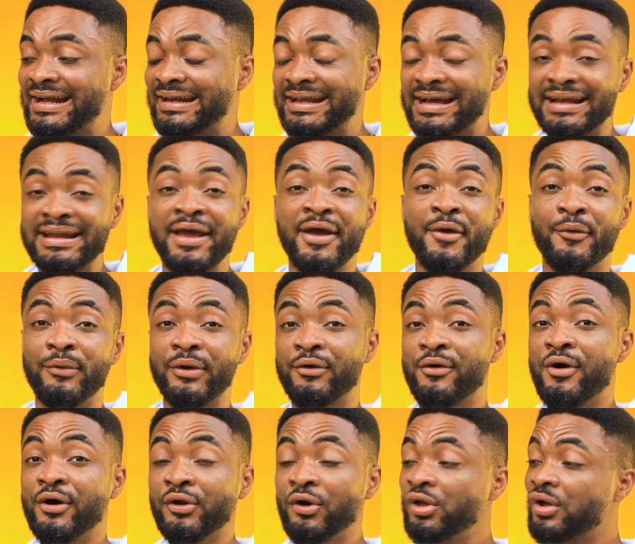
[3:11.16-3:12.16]
like that.
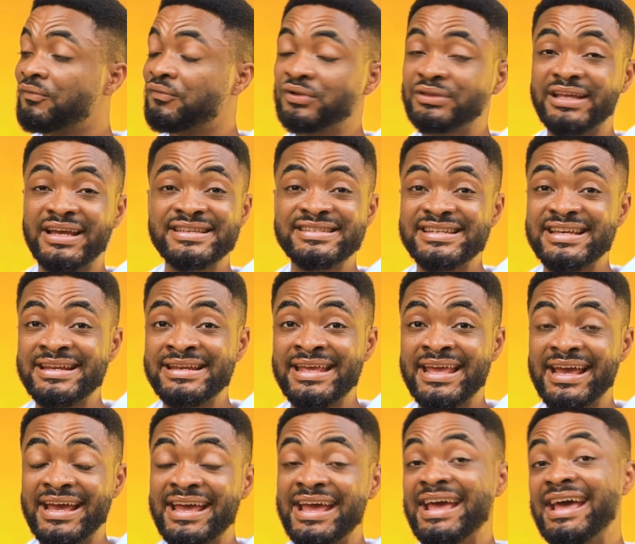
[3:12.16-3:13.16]
Record all your footage in
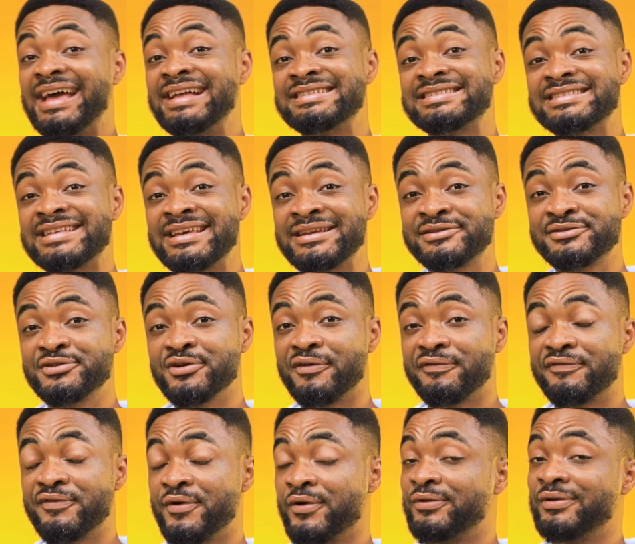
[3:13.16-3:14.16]
here and sync to your
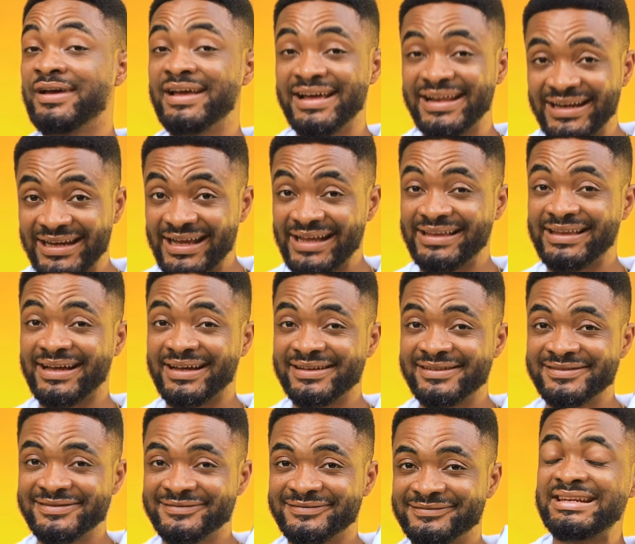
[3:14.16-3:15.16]
phone later.
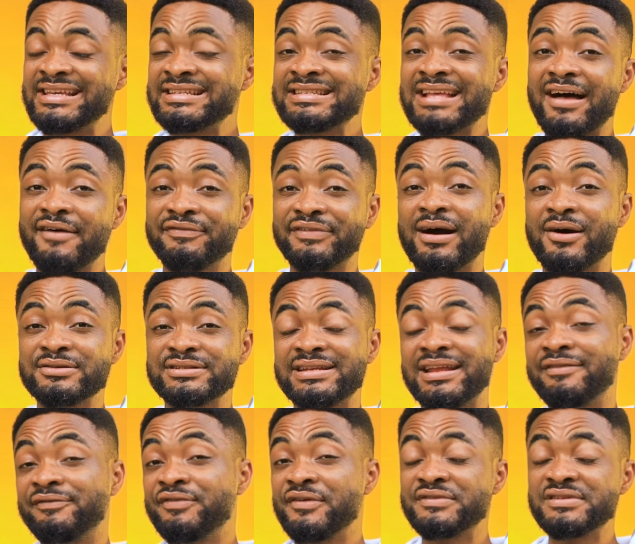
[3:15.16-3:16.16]
These have
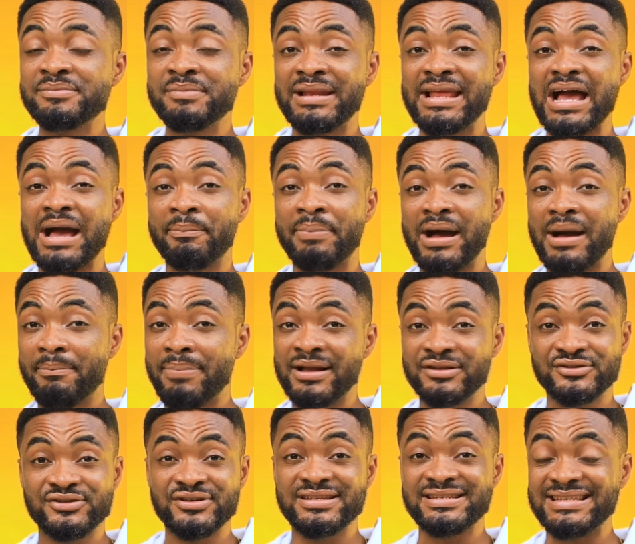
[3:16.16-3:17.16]
1050 mAh
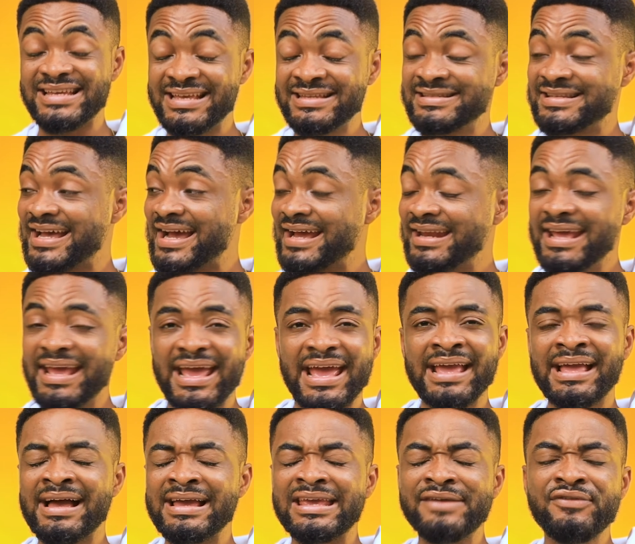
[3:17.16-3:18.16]
batteries inside
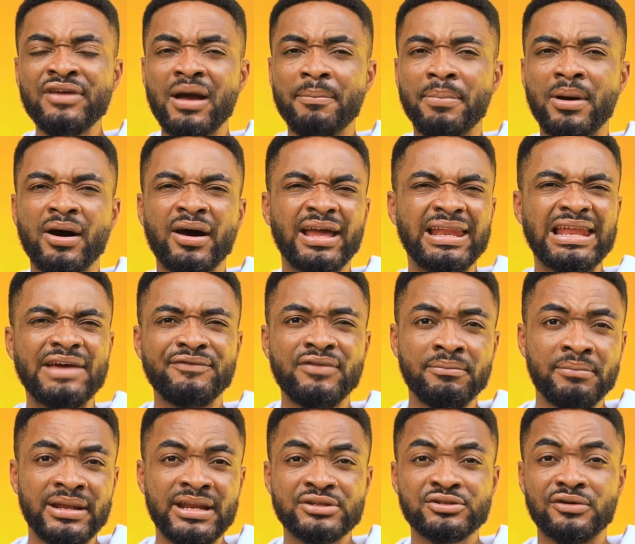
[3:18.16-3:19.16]
and can give you about 11
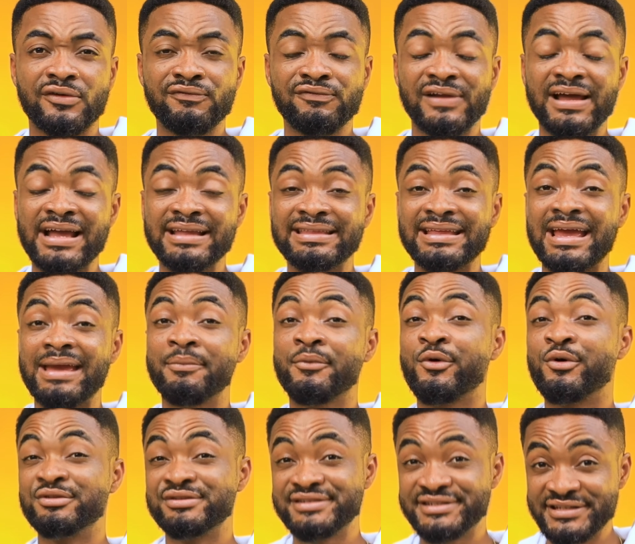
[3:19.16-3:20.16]
minutes of flight time
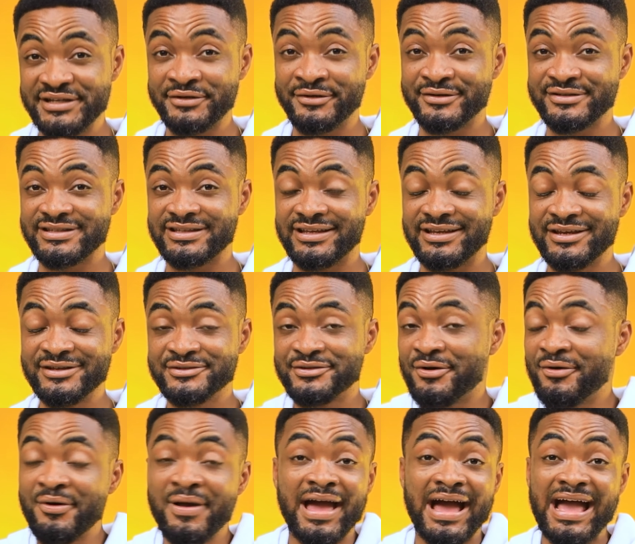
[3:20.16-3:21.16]
continuously.
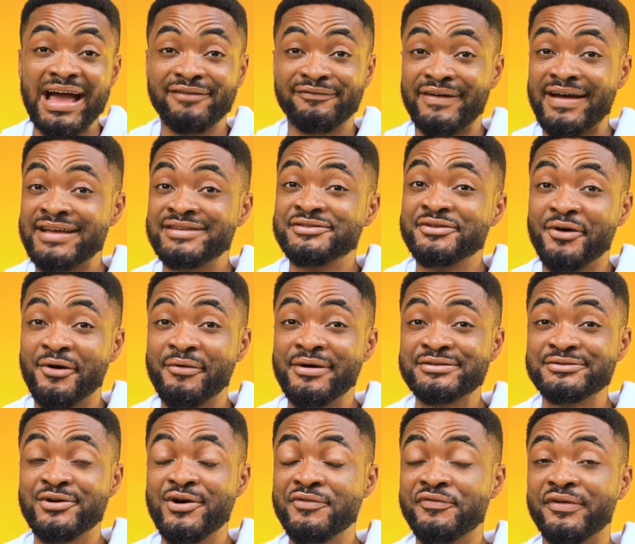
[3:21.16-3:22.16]
So I advise you always
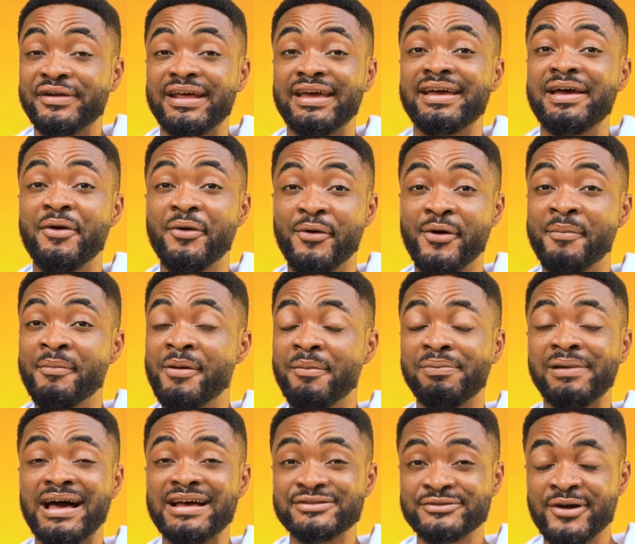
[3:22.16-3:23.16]
go for the Combo
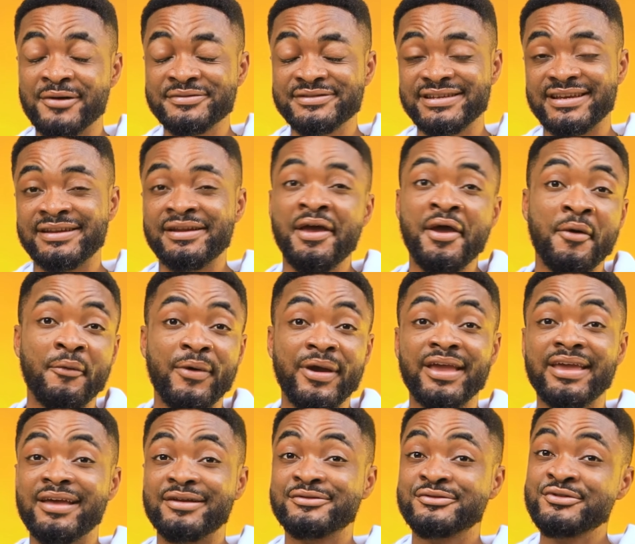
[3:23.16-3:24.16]
Plus option, where
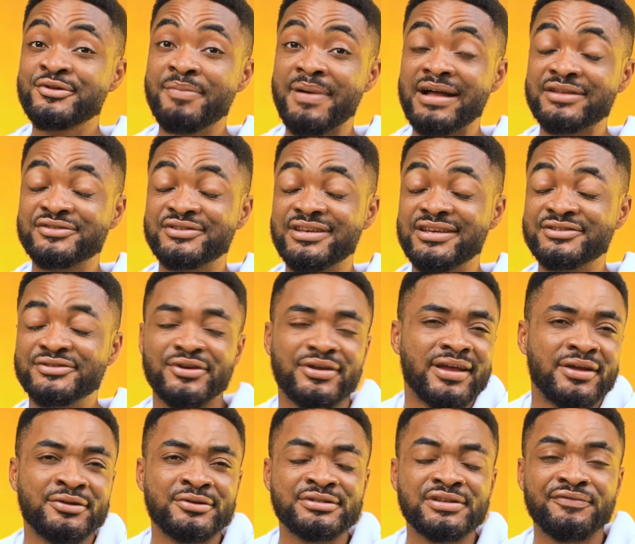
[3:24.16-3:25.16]
you get 2 batteries so you
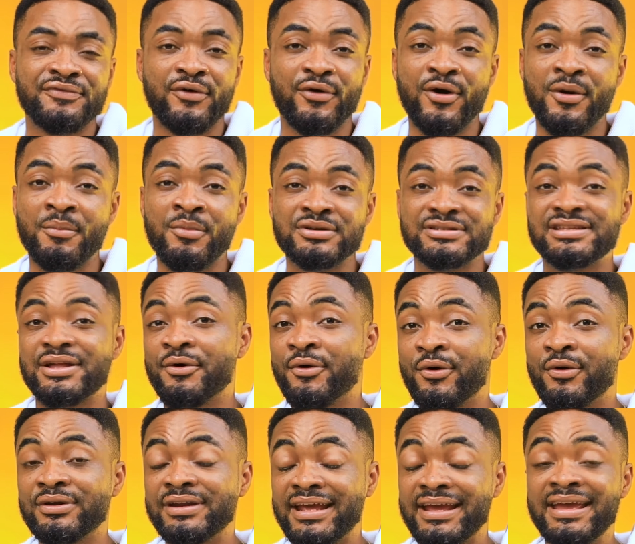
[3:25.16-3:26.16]
can use it for almost the
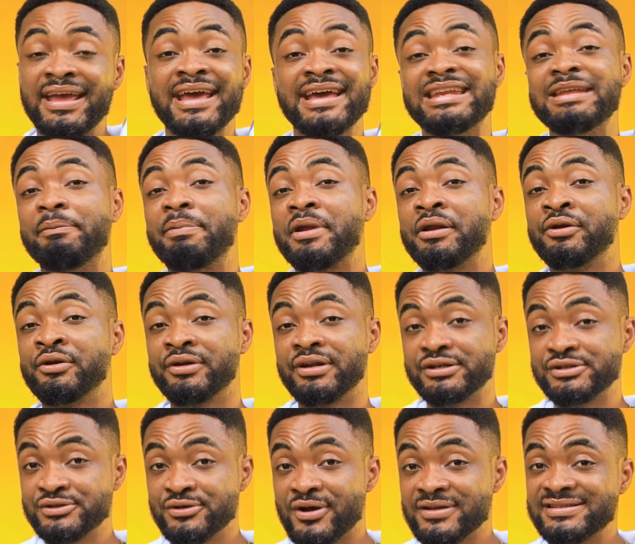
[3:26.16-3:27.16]
whole day depending on the
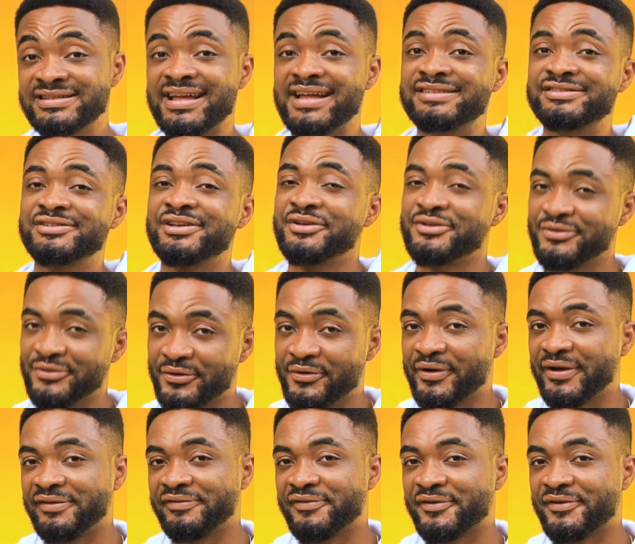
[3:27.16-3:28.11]
shots that you're going